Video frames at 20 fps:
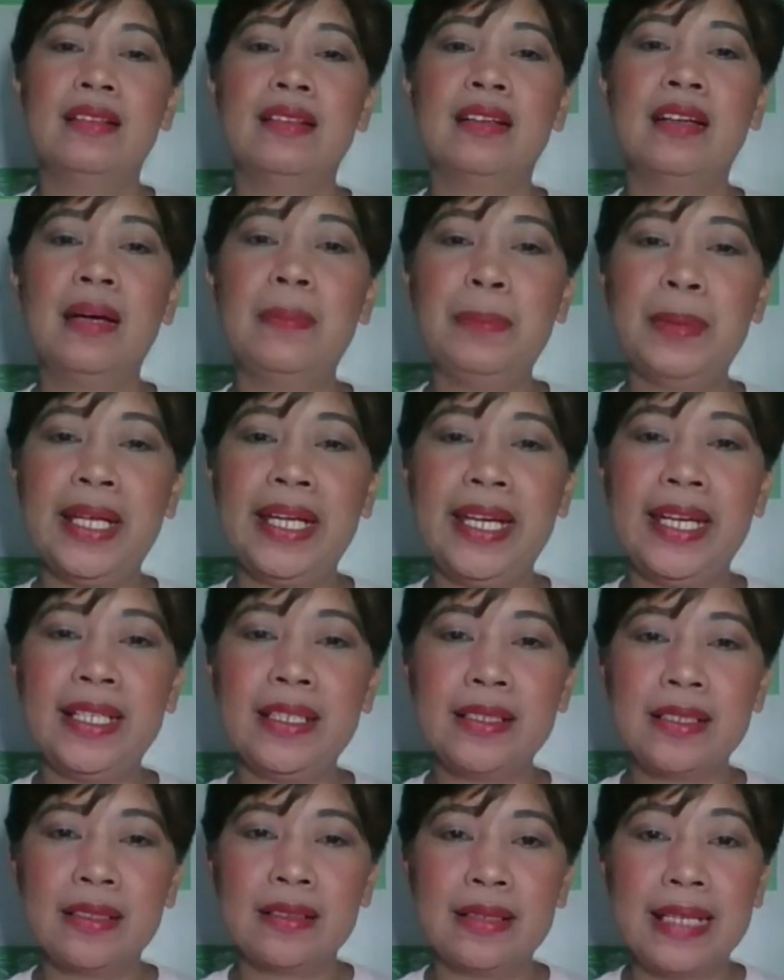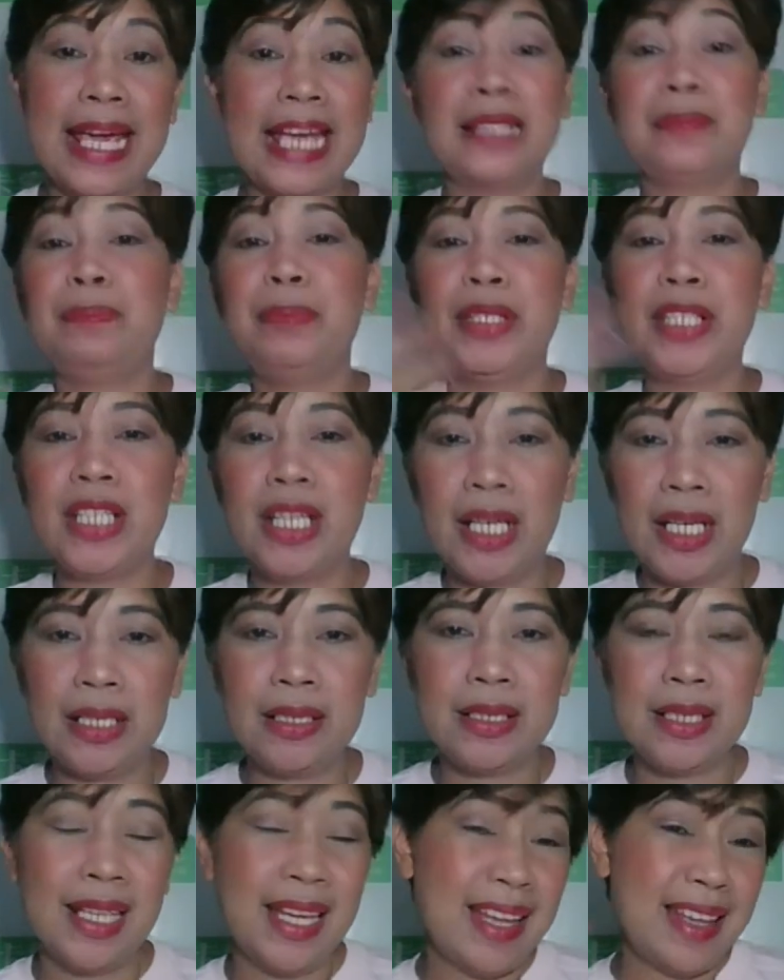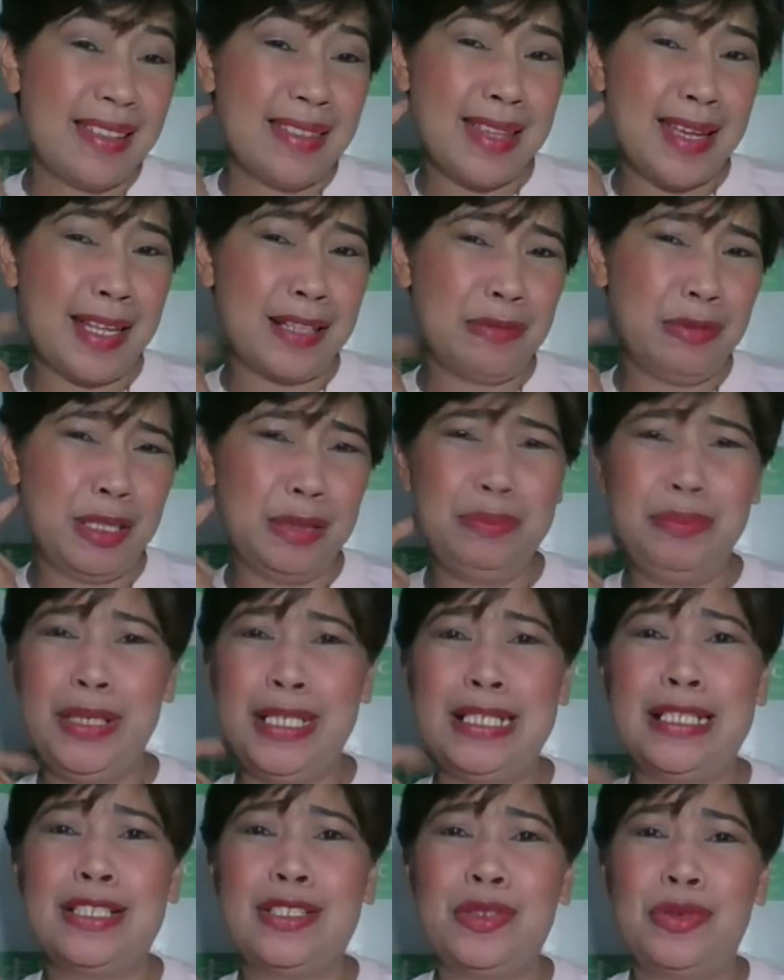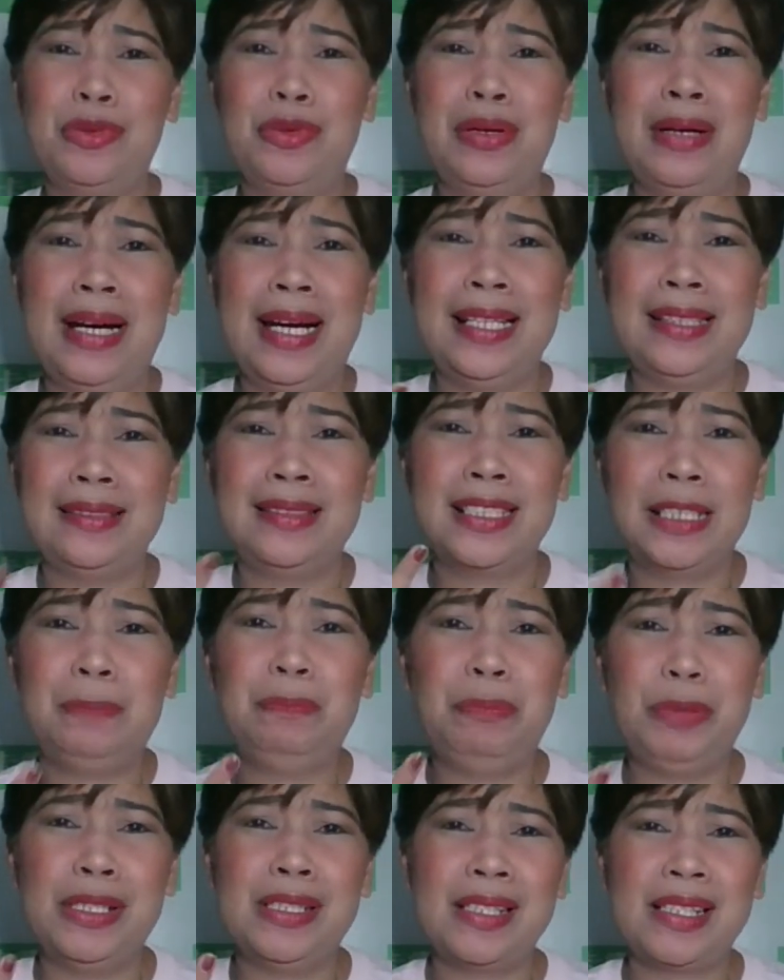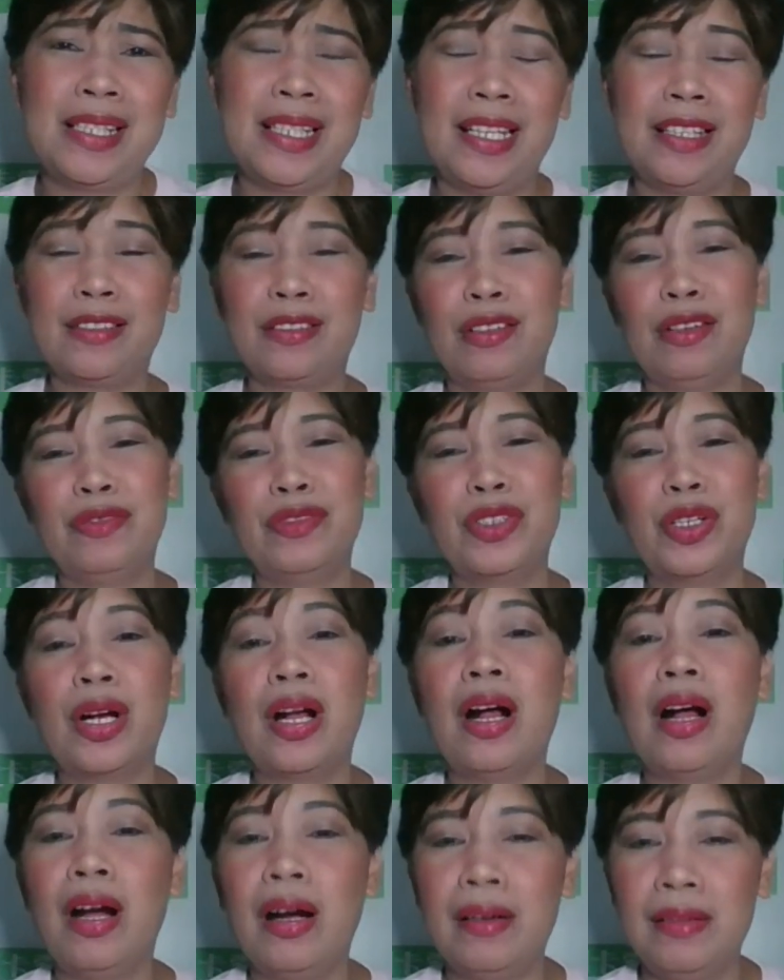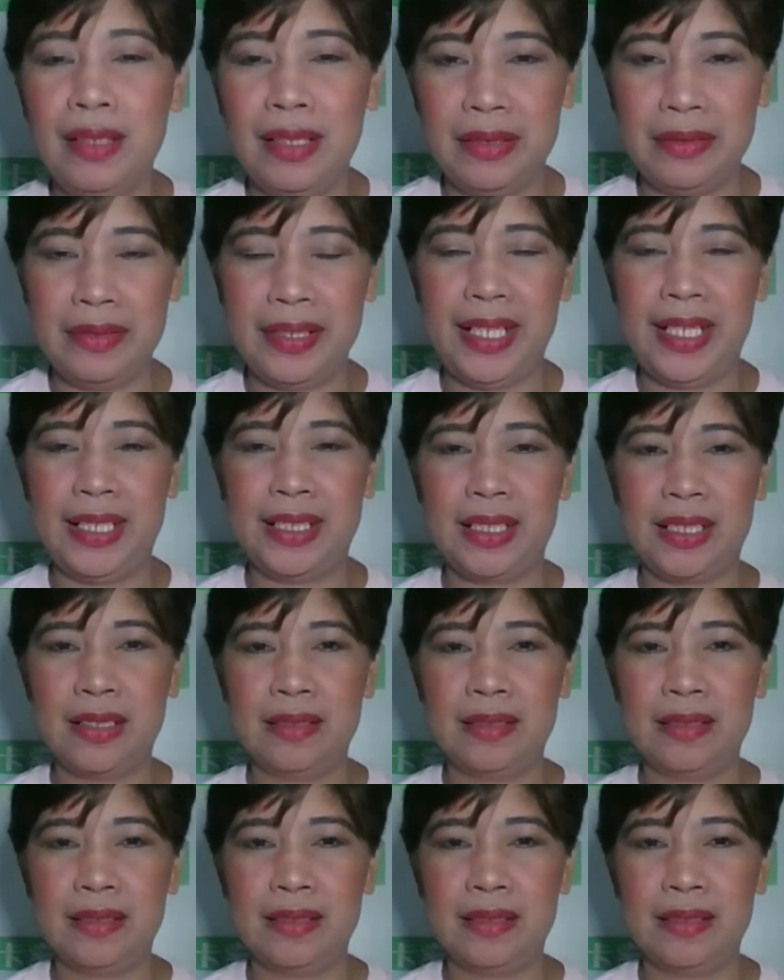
complaint and beyond, that will be 200% of your hourly rate.